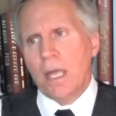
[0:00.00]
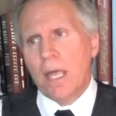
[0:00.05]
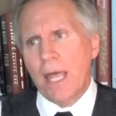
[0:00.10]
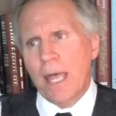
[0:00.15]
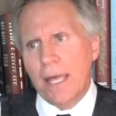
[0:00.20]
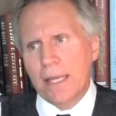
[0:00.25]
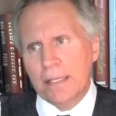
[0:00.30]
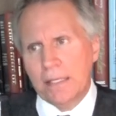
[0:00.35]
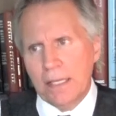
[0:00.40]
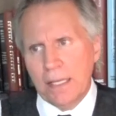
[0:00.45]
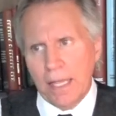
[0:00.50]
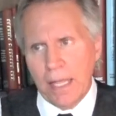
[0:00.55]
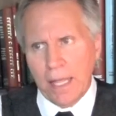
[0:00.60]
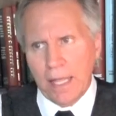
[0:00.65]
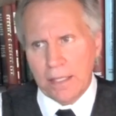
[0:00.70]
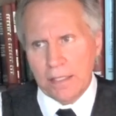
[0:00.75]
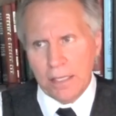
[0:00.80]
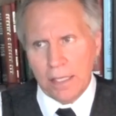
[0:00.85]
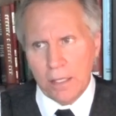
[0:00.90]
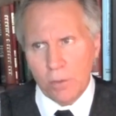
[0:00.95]
and
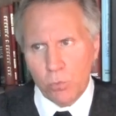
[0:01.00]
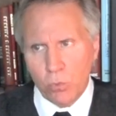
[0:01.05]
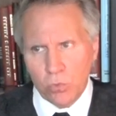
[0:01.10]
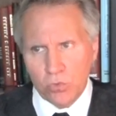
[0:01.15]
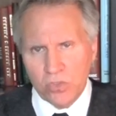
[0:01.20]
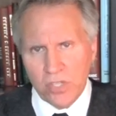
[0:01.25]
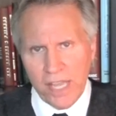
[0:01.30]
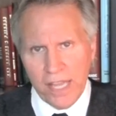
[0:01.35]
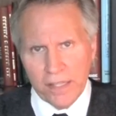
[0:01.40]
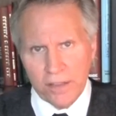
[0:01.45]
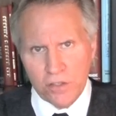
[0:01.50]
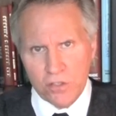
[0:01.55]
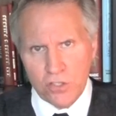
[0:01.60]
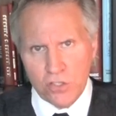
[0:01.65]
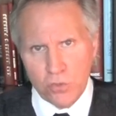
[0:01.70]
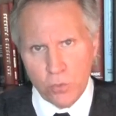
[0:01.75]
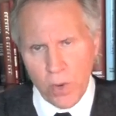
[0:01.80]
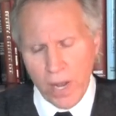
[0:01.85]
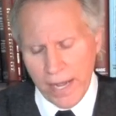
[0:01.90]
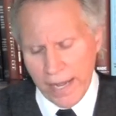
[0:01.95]
it will take the
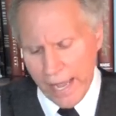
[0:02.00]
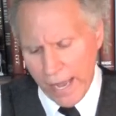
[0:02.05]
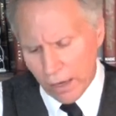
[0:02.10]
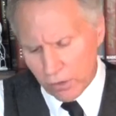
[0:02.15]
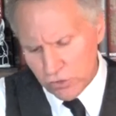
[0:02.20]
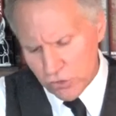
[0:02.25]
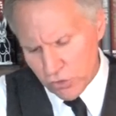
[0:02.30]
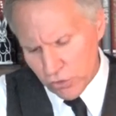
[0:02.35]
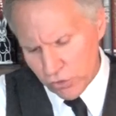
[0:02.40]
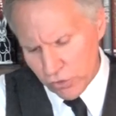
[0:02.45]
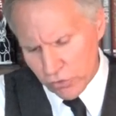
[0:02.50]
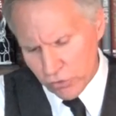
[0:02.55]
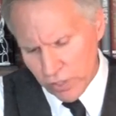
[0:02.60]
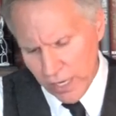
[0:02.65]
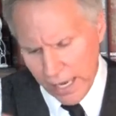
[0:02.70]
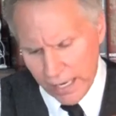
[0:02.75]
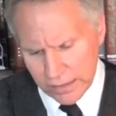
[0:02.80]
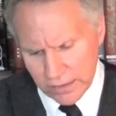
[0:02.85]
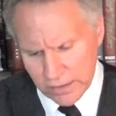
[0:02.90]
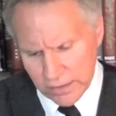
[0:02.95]
sweat out, so you're
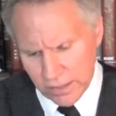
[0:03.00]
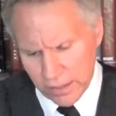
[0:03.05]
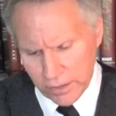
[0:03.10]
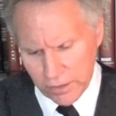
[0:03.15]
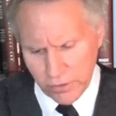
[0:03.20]
not